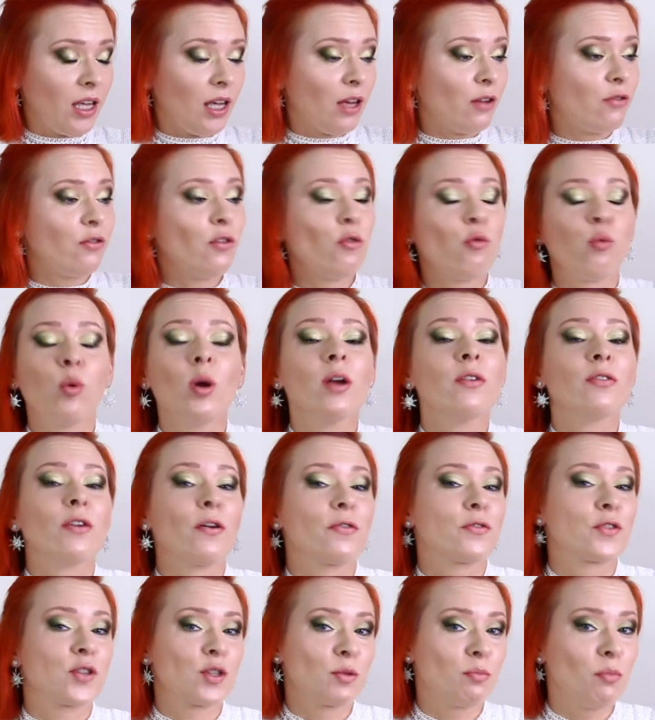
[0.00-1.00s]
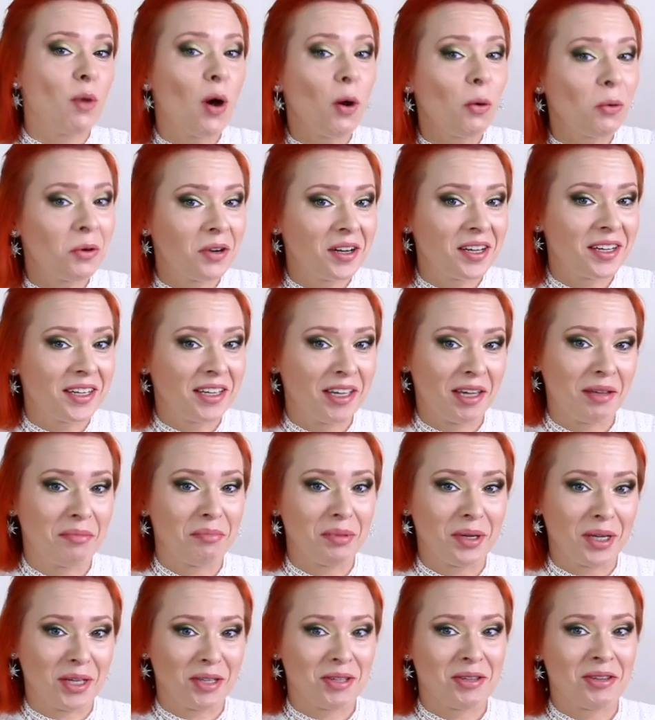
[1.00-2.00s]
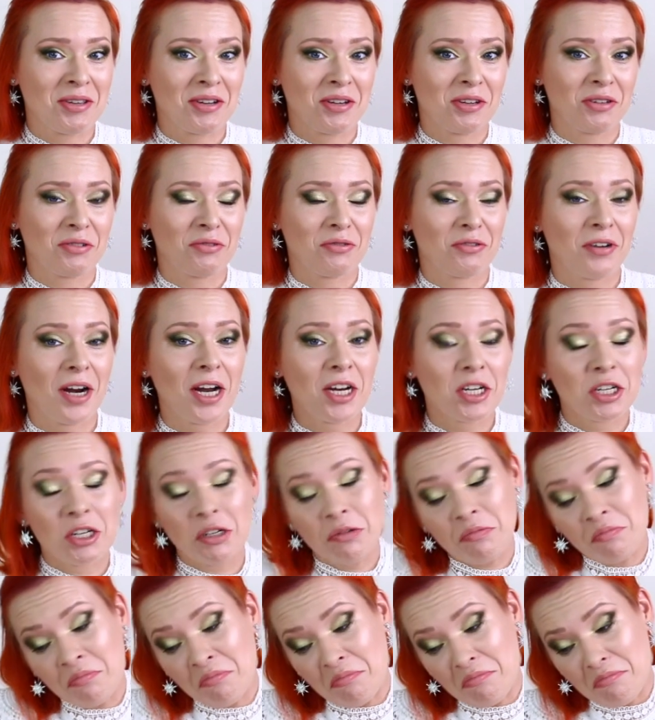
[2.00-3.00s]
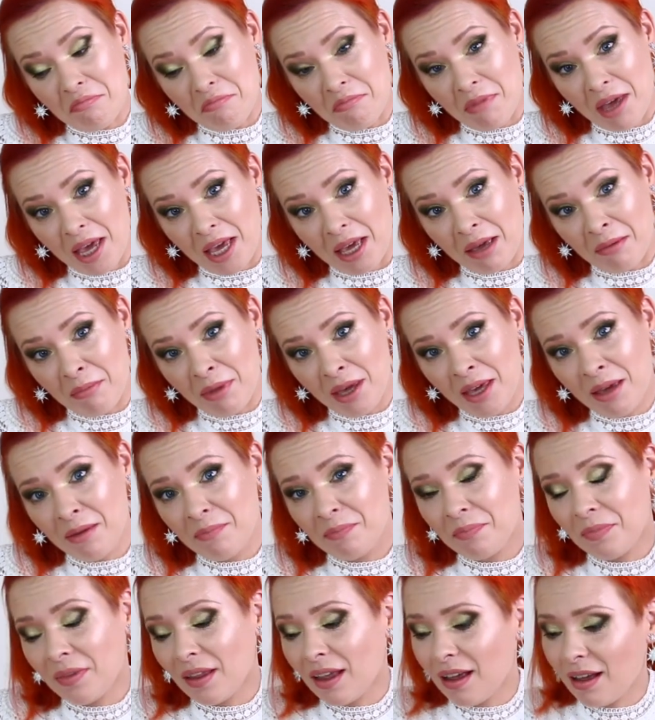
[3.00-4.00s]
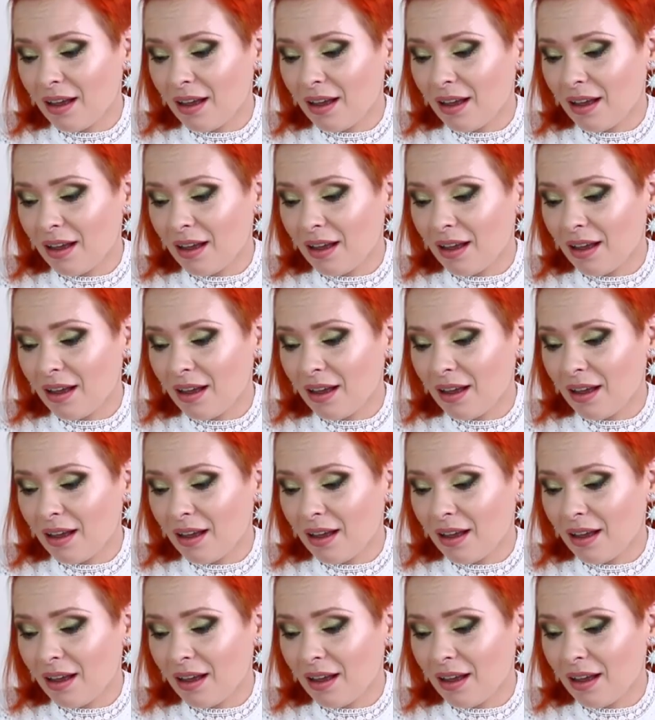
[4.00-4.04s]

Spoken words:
if a whiff of smoke can be considered fresh, maybe.